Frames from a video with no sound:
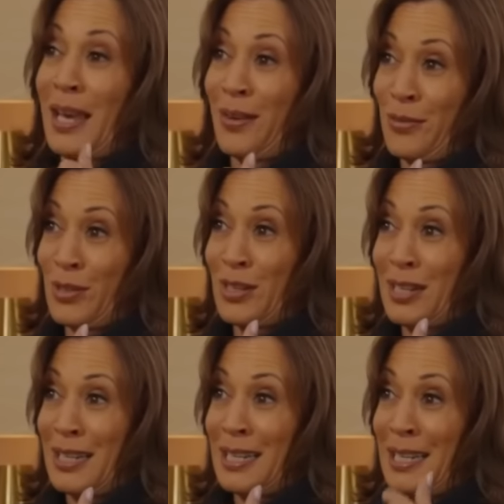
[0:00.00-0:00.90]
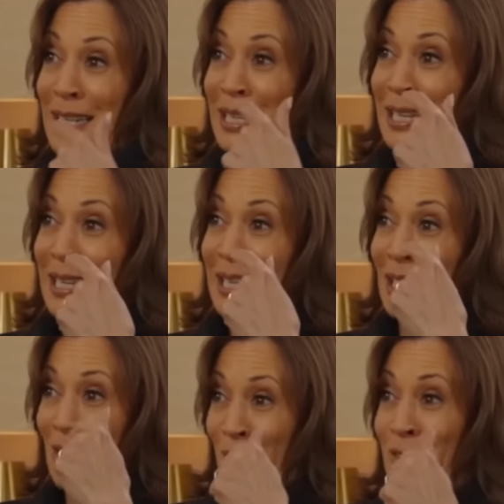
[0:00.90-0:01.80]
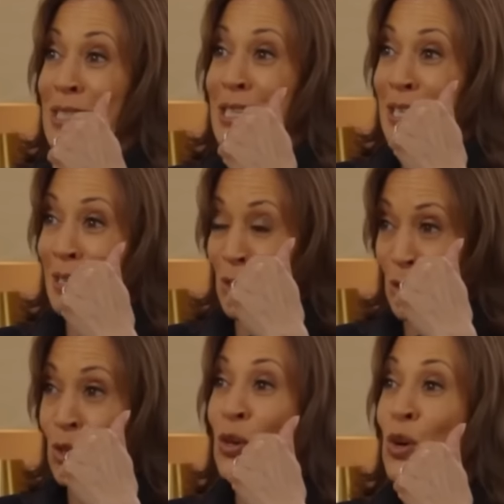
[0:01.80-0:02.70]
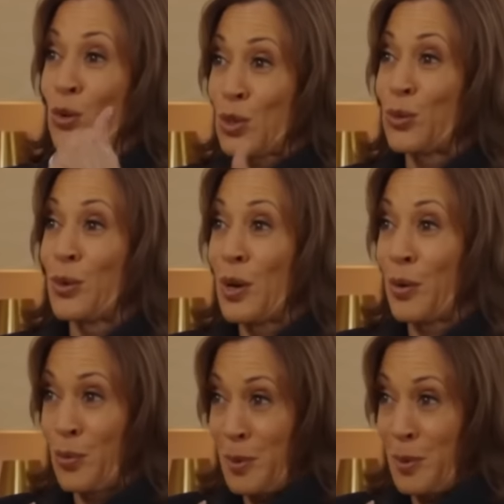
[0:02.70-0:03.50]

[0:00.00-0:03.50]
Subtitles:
ever in office go to a